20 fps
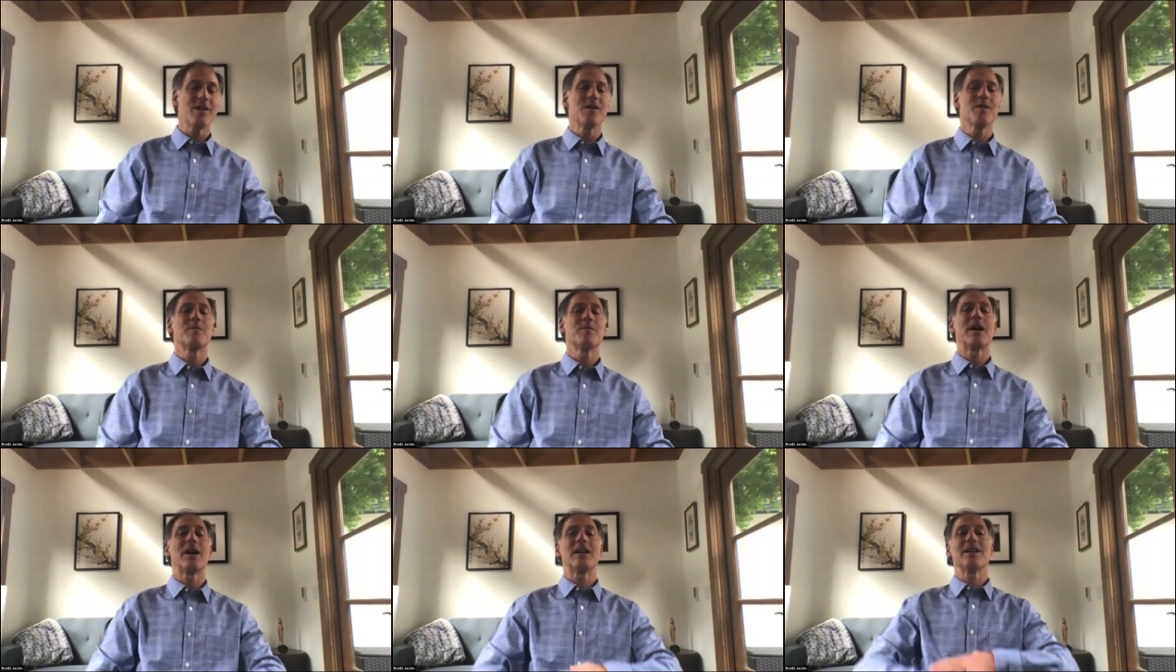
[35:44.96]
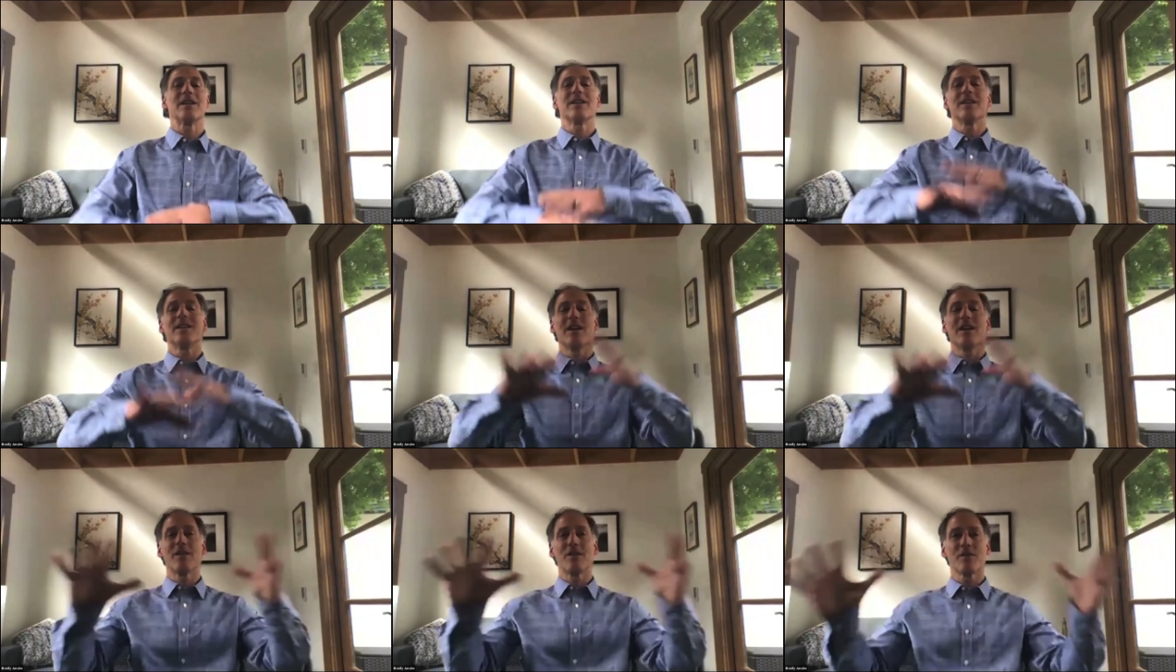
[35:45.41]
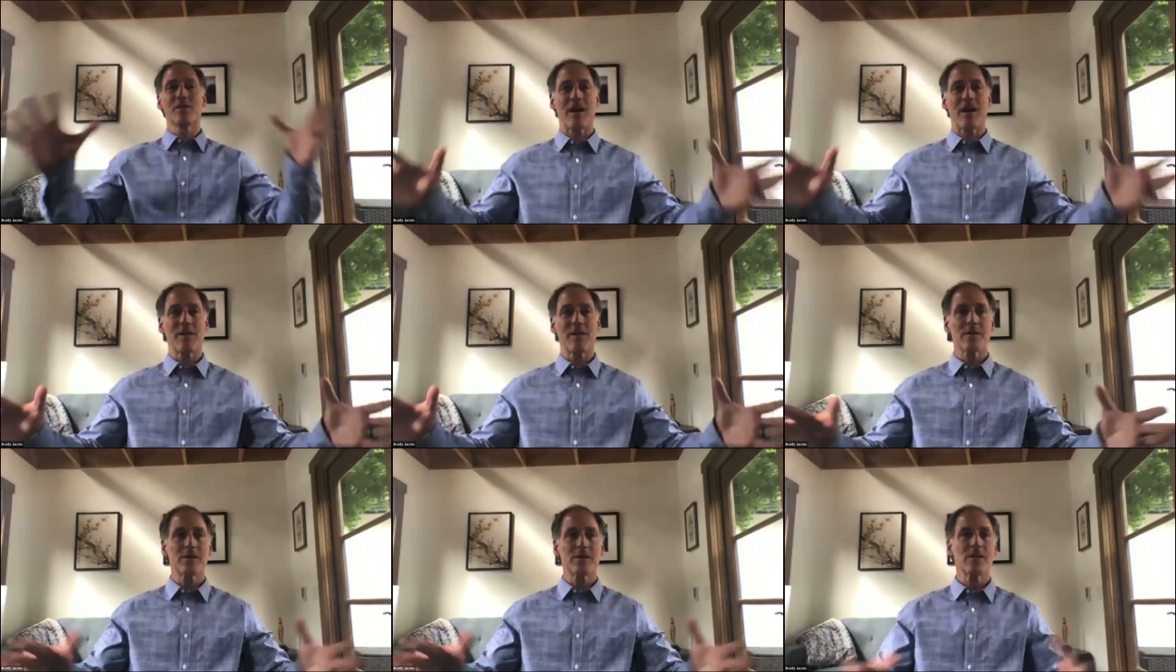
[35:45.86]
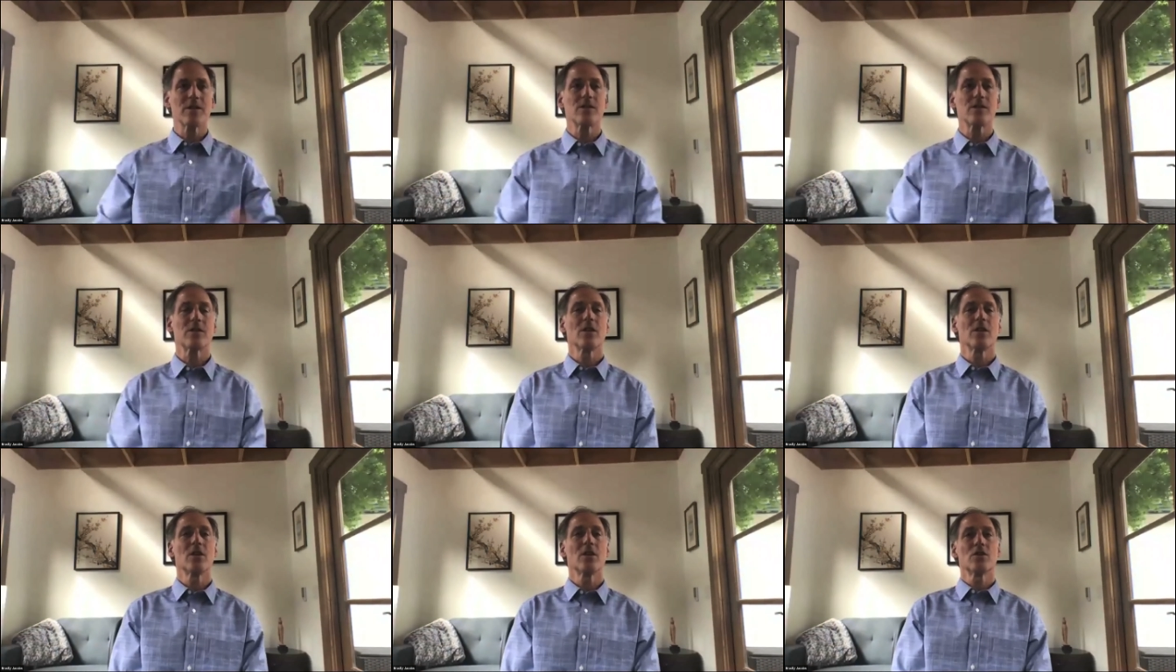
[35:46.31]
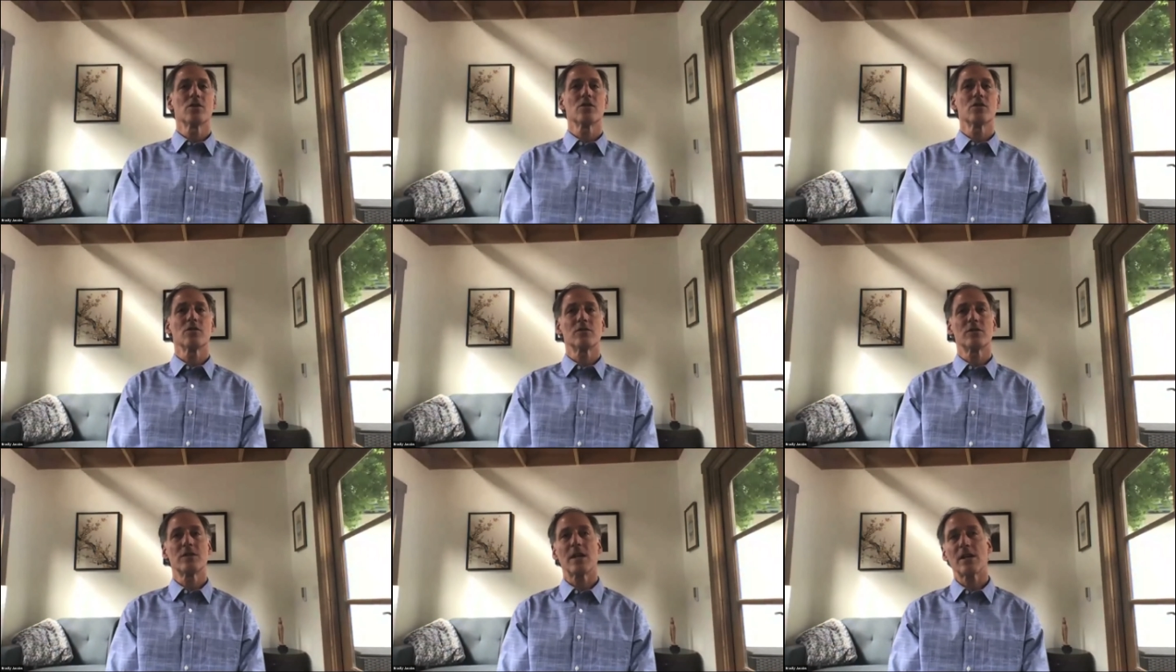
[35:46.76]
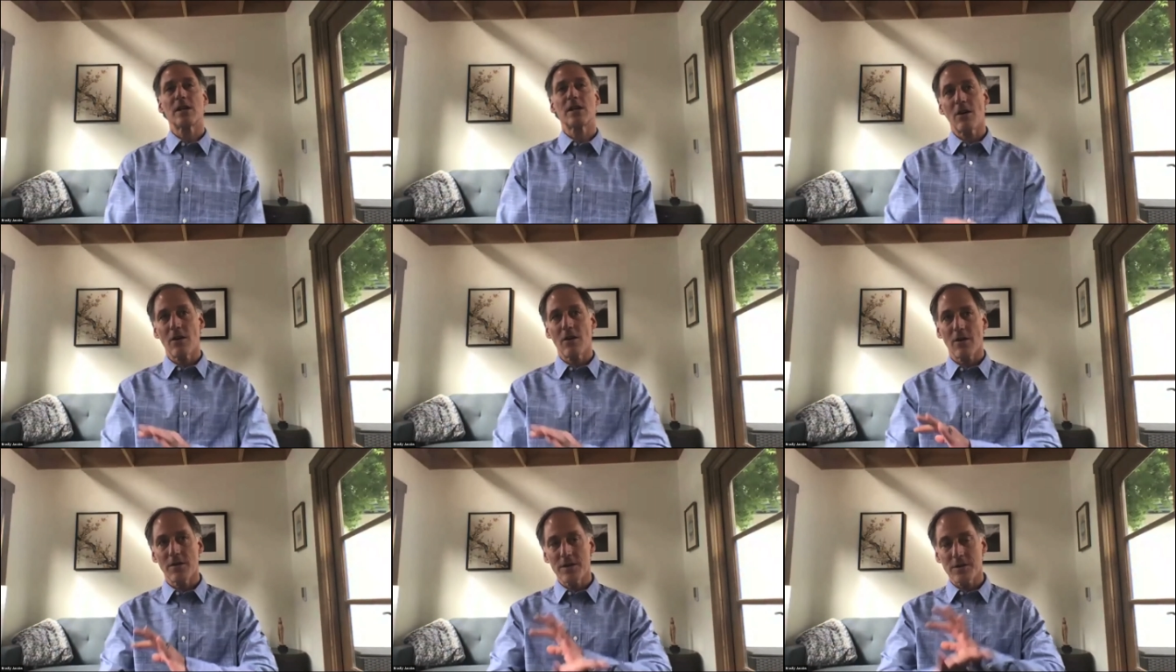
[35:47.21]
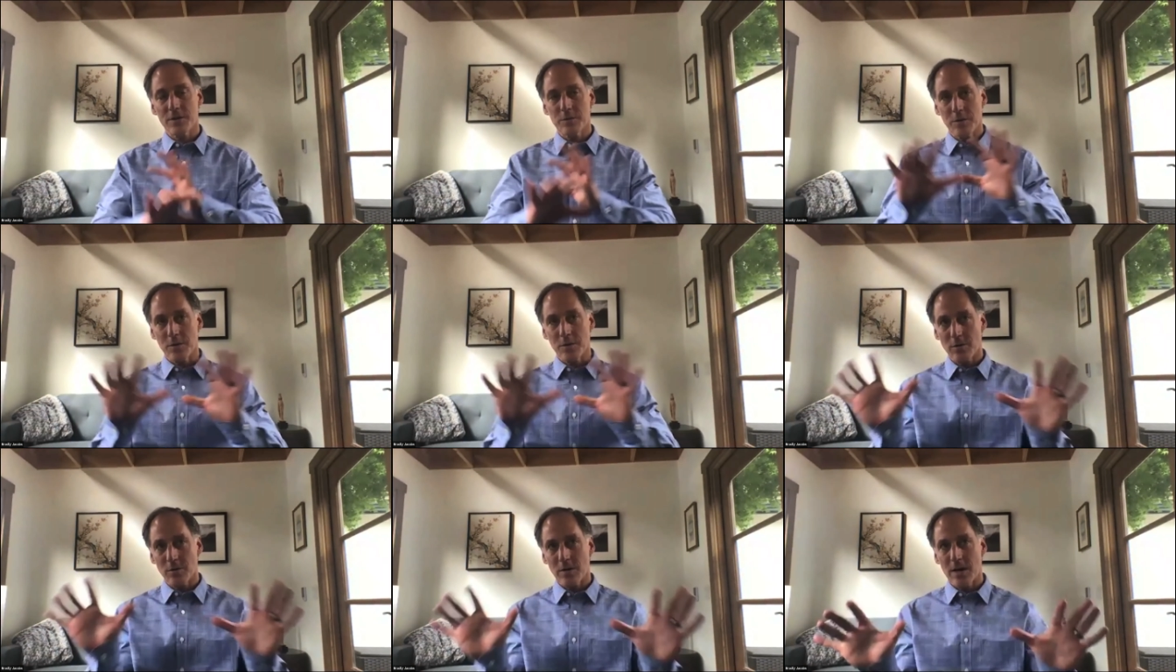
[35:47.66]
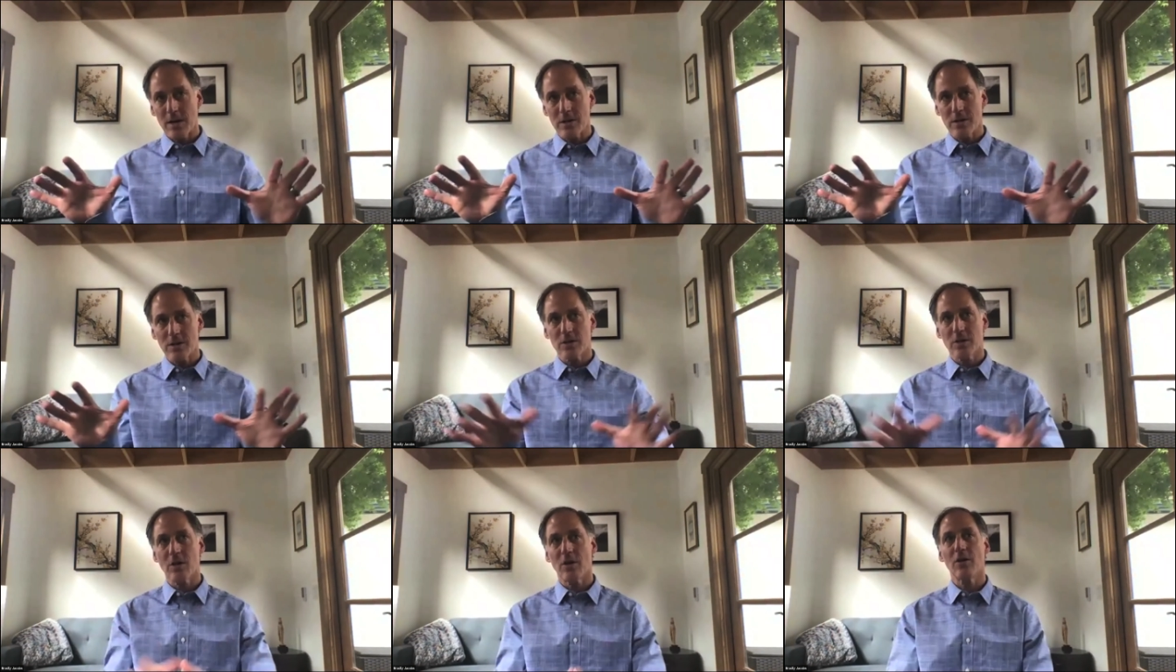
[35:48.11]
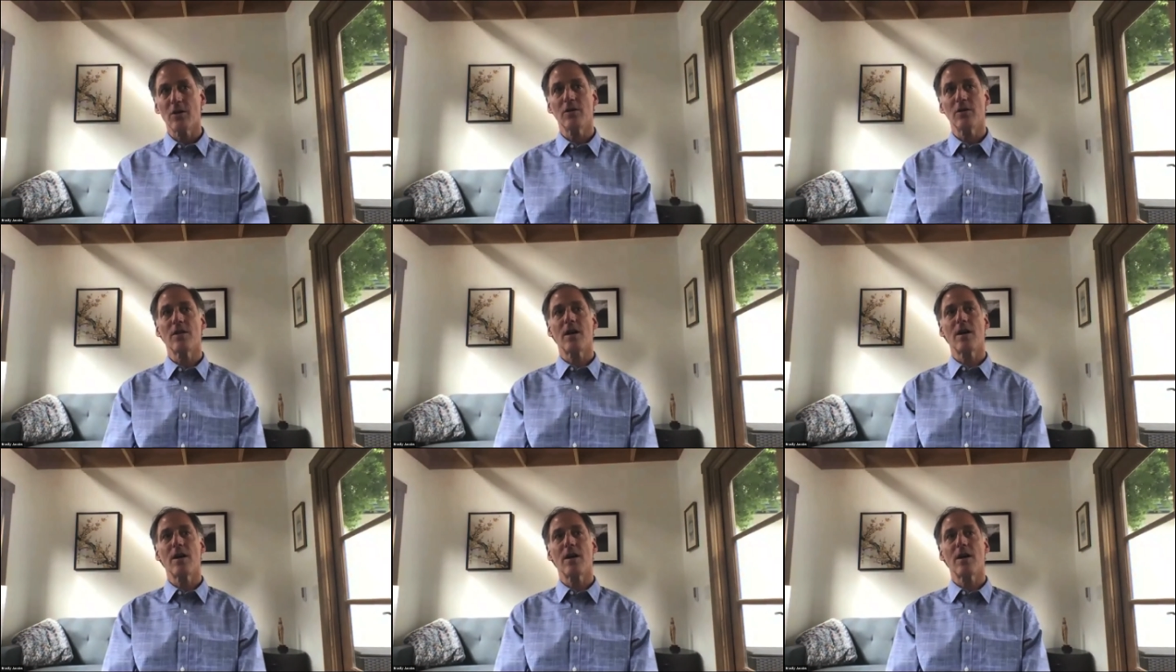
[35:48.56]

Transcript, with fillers: but other viruses. So take all this with a grain of salt.